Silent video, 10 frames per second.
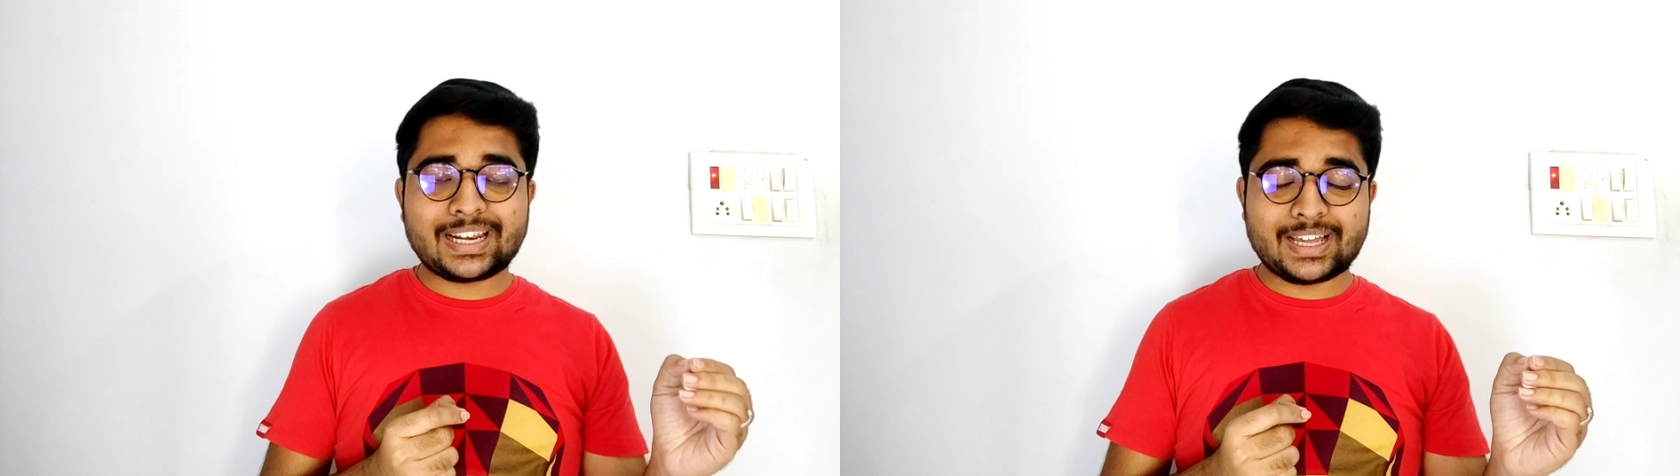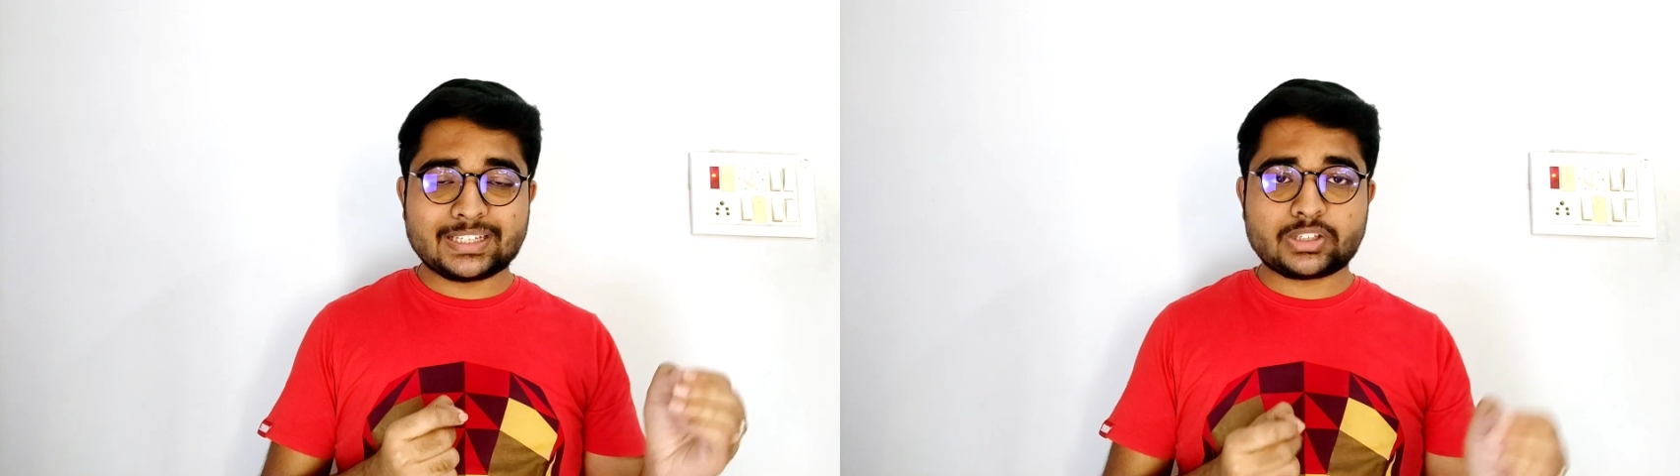
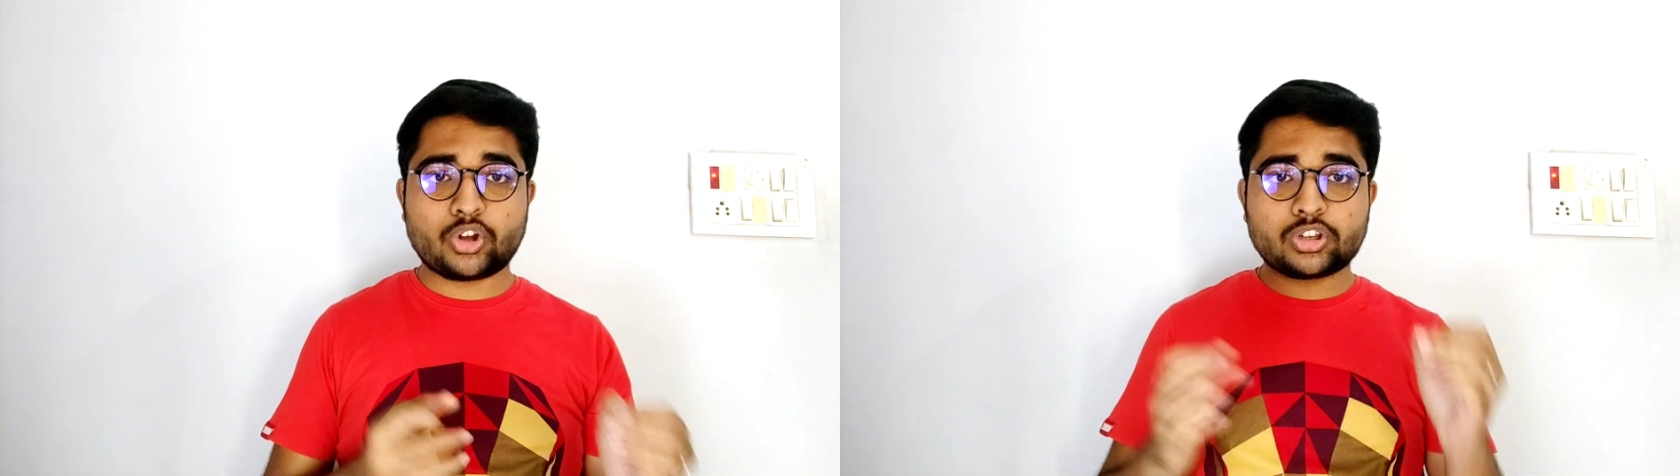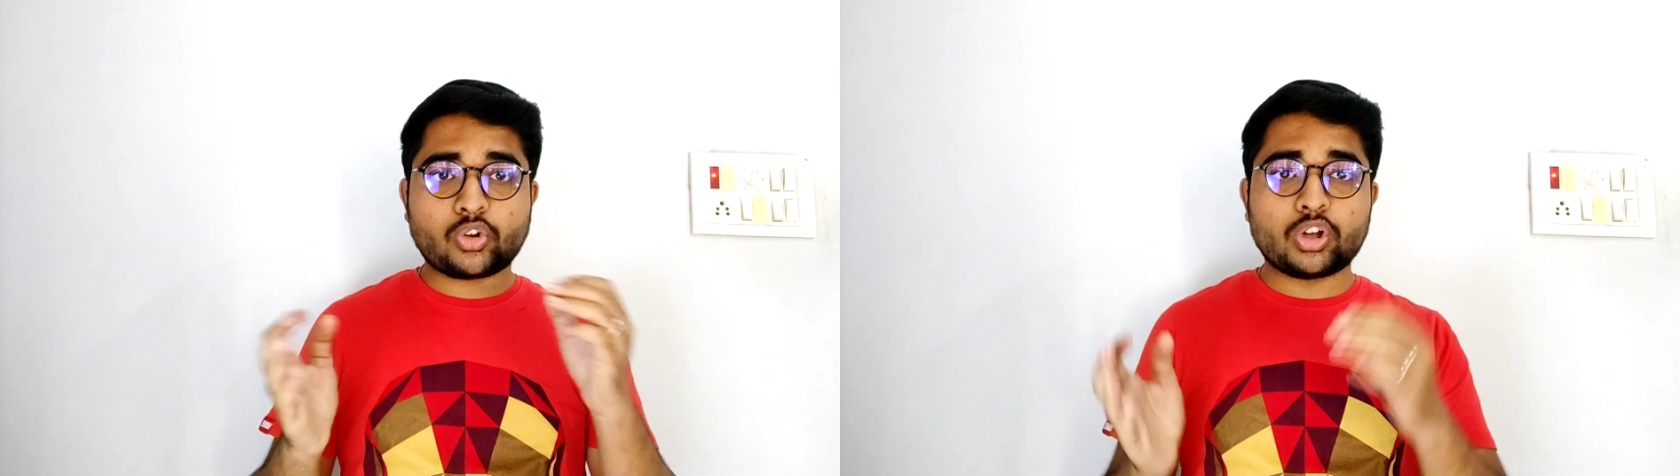class
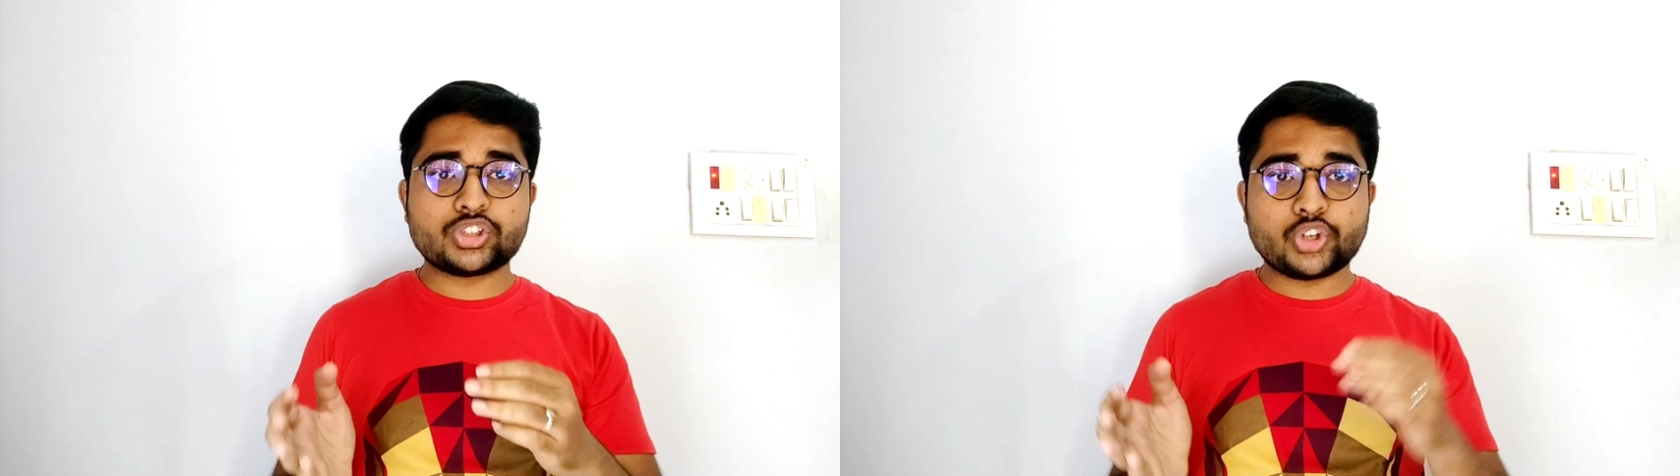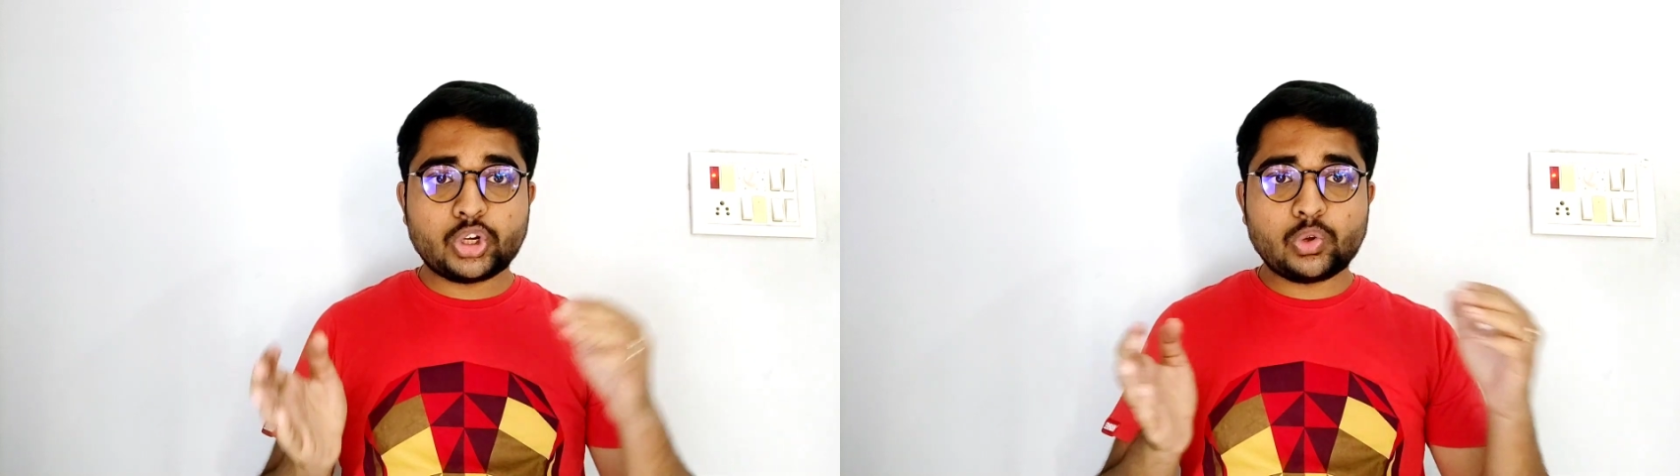or the
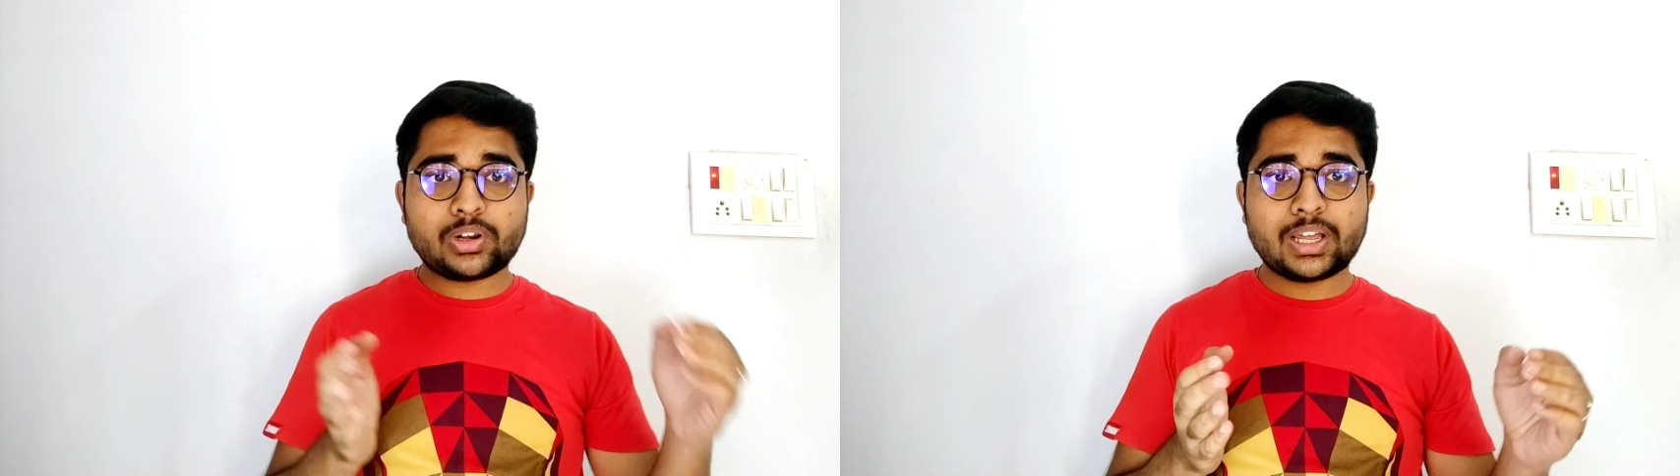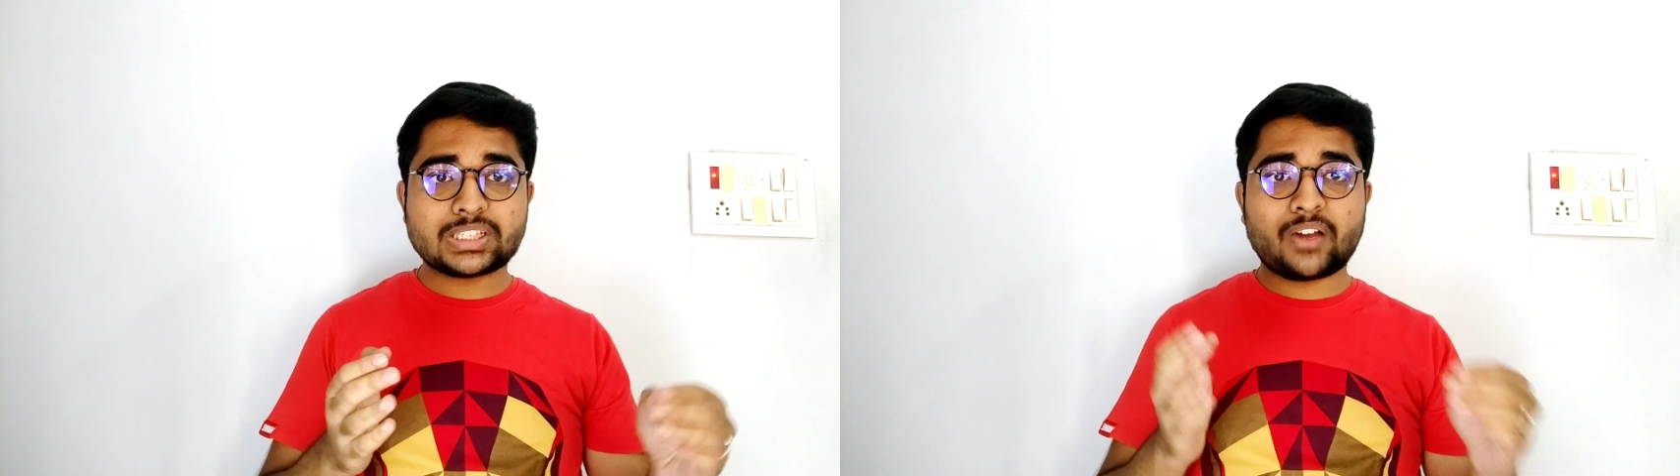consecutive
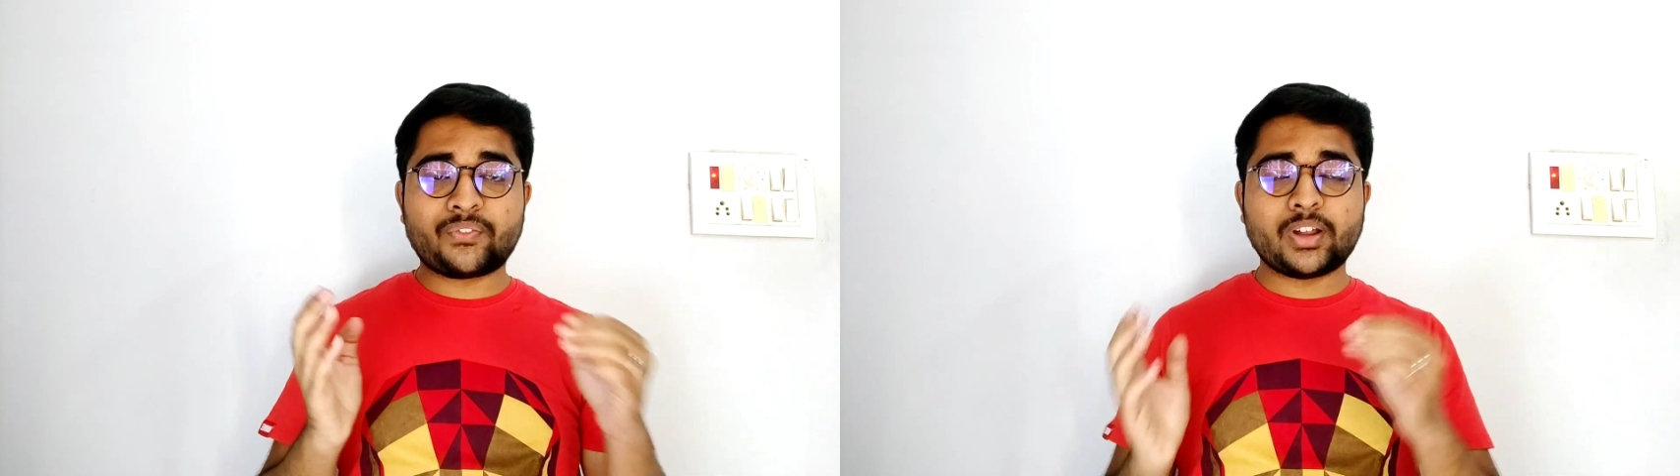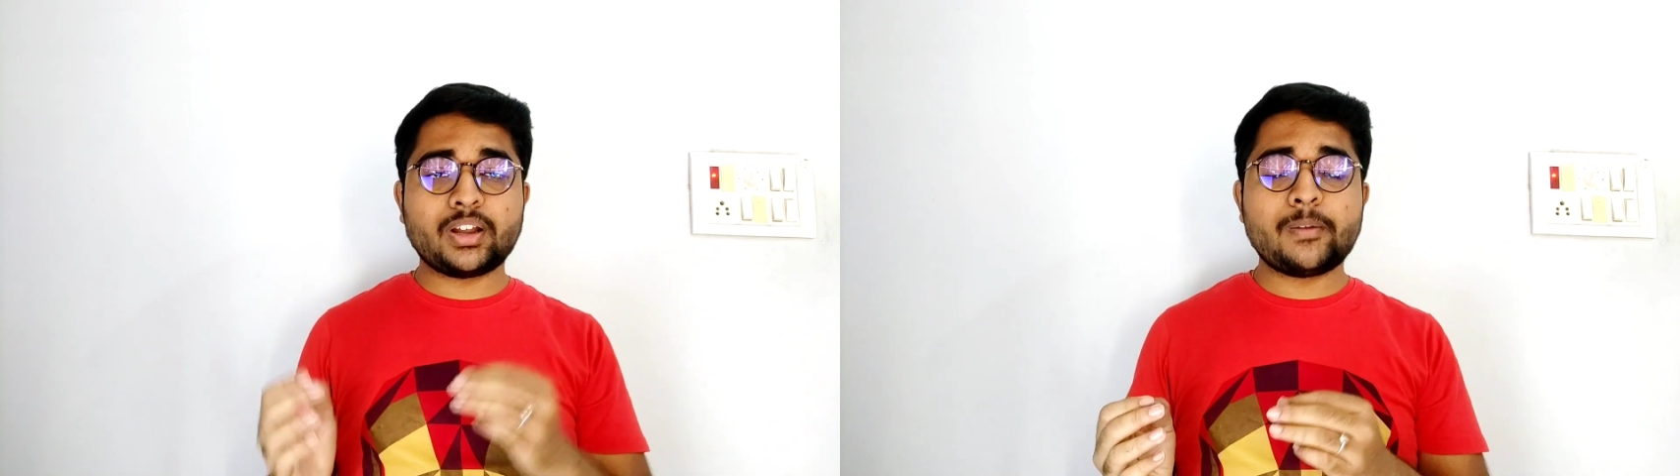class
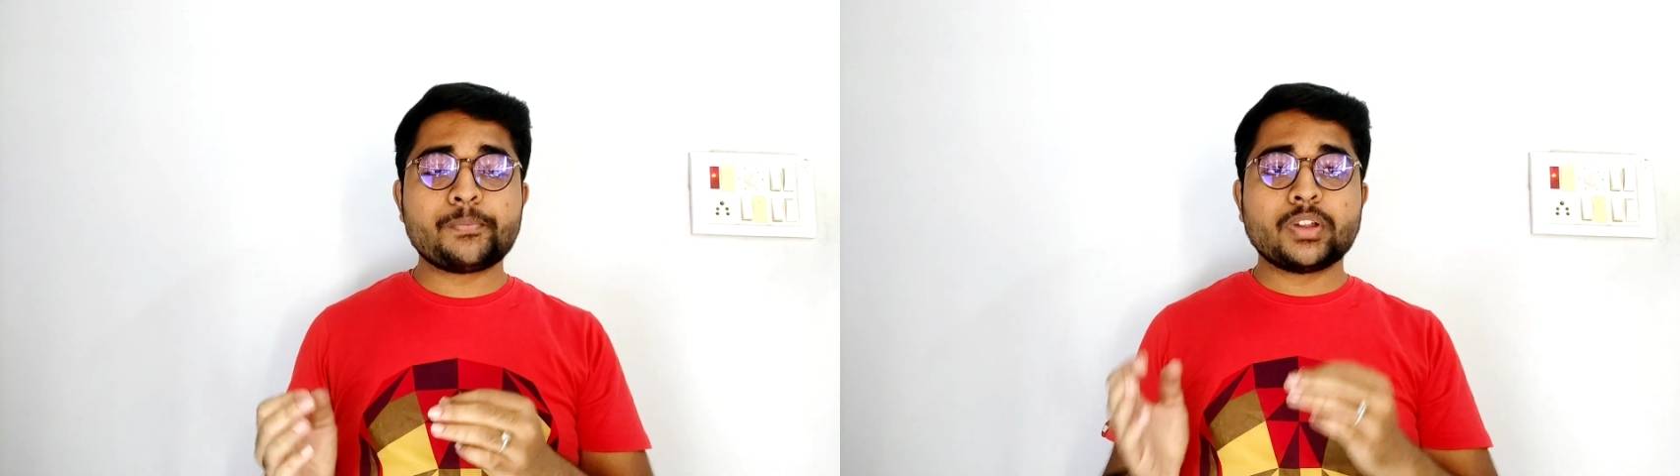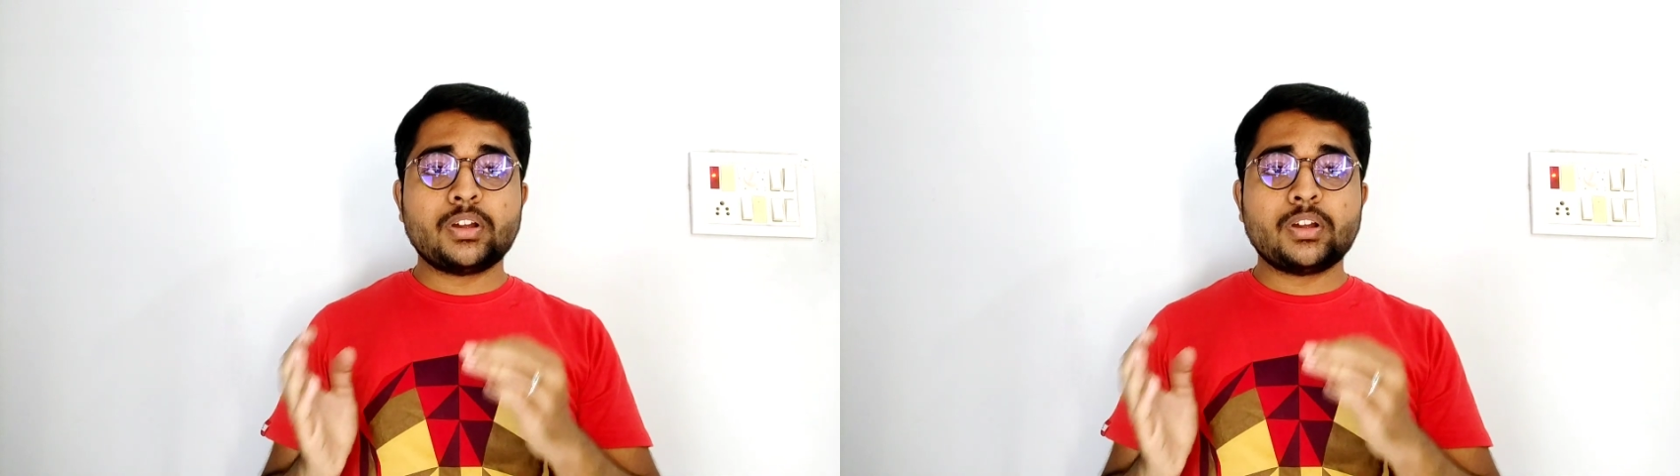after